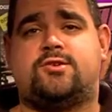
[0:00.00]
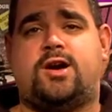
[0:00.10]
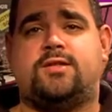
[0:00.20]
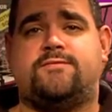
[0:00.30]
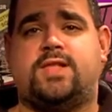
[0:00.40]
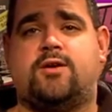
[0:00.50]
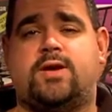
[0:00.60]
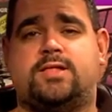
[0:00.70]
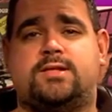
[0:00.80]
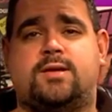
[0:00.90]
Cauliflower
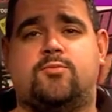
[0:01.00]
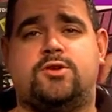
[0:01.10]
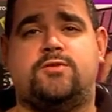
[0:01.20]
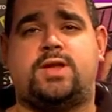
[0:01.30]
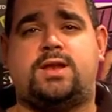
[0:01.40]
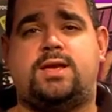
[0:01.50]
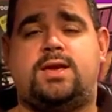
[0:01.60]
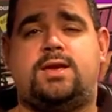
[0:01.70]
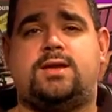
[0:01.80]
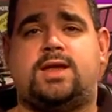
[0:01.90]
Alley Club reunion
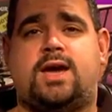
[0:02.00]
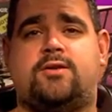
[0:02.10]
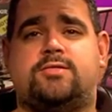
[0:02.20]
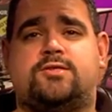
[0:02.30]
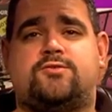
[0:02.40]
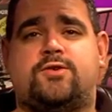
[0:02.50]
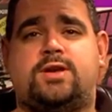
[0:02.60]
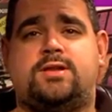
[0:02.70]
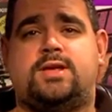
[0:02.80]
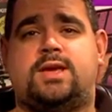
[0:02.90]
down the
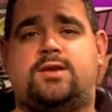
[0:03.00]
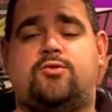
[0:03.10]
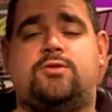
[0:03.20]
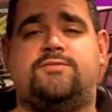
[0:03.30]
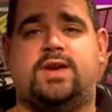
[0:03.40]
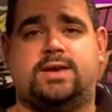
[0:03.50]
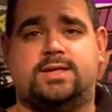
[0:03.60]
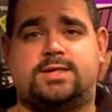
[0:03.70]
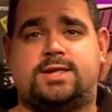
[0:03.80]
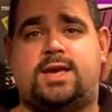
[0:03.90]
street in Old
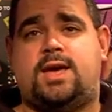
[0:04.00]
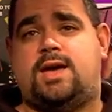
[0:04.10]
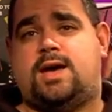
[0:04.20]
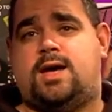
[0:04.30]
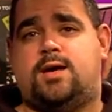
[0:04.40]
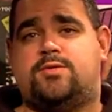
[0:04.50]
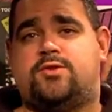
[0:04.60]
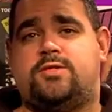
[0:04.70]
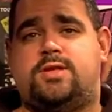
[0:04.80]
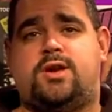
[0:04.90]
Vegas.
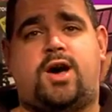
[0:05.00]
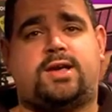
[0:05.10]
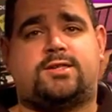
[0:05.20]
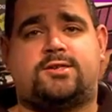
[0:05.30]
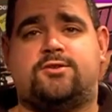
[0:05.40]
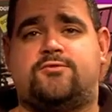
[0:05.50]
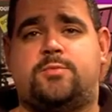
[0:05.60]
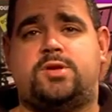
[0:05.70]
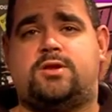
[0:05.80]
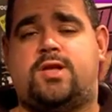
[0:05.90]
Certainly Hawks
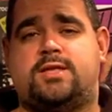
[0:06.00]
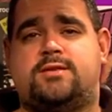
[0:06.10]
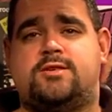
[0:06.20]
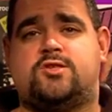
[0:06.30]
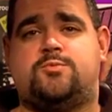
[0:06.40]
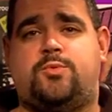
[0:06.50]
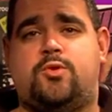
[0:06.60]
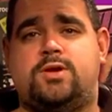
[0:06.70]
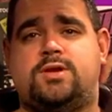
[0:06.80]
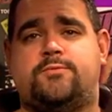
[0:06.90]
contributed a lot to this
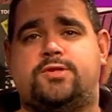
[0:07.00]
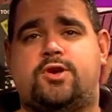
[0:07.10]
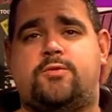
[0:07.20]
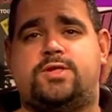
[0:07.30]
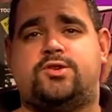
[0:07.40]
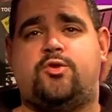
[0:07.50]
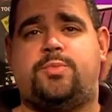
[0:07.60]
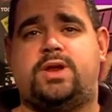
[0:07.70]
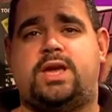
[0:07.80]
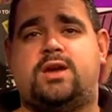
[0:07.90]
sport. He was always an
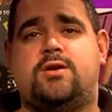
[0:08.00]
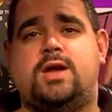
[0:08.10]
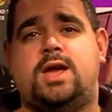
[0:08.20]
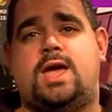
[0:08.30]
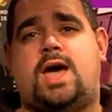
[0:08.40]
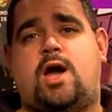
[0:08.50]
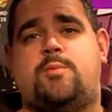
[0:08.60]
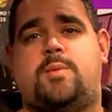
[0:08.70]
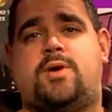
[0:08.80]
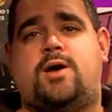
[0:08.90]
open ear. I
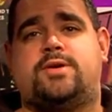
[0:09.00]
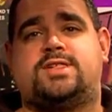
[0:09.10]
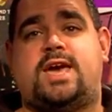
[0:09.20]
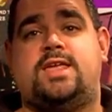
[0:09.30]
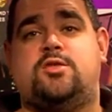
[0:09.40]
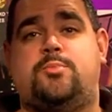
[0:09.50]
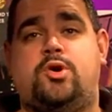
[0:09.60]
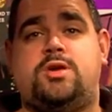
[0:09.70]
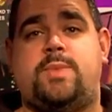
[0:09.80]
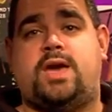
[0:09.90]
remember how excited the
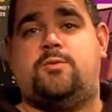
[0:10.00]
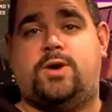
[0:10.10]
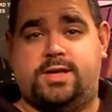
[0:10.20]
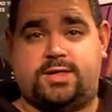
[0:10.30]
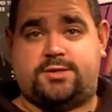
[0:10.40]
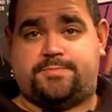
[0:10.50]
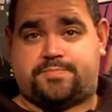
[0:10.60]
boogeyman was